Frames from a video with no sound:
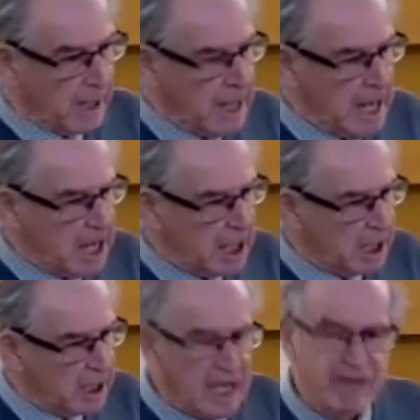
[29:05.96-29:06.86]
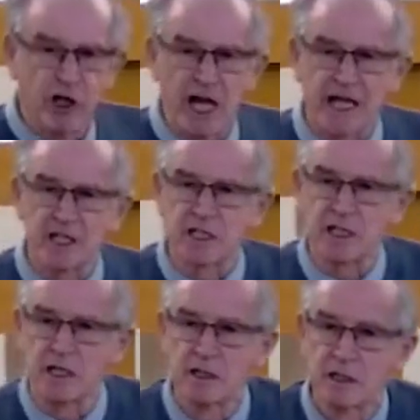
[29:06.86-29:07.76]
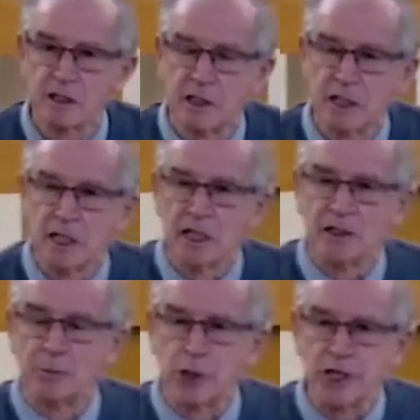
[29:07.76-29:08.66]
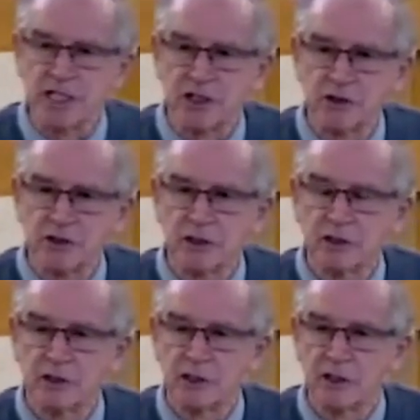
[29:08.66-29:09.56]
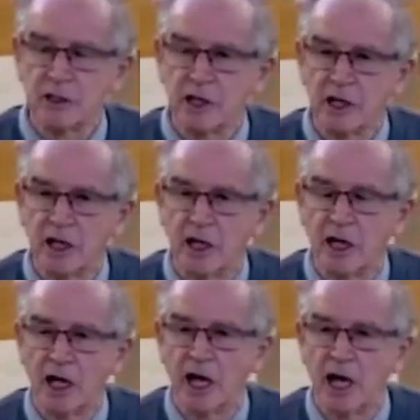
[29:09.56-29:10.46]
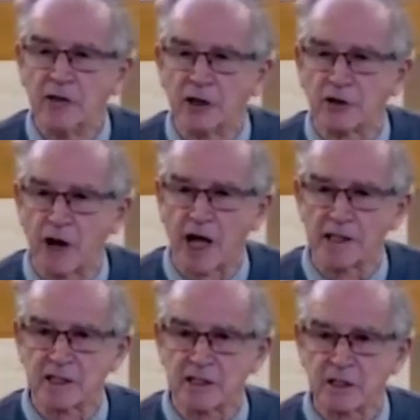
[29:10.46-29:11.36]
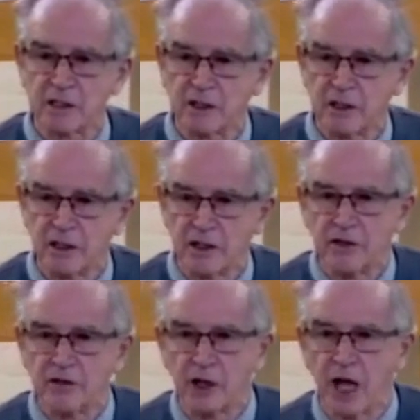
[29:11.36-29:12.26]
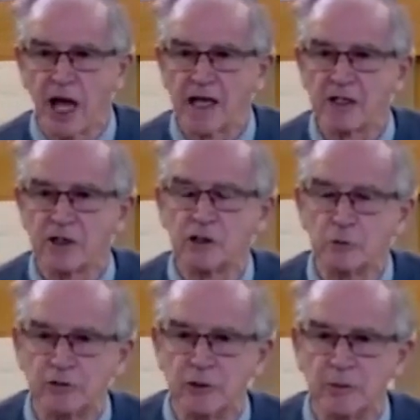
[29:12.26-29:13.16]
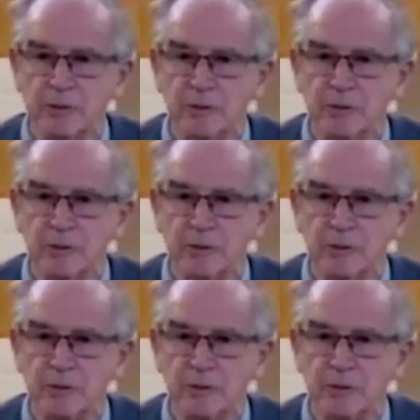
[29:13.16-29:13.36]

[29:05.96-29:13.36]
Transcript: Leah gave a legacy the priesthood and the Christ, the line to two of them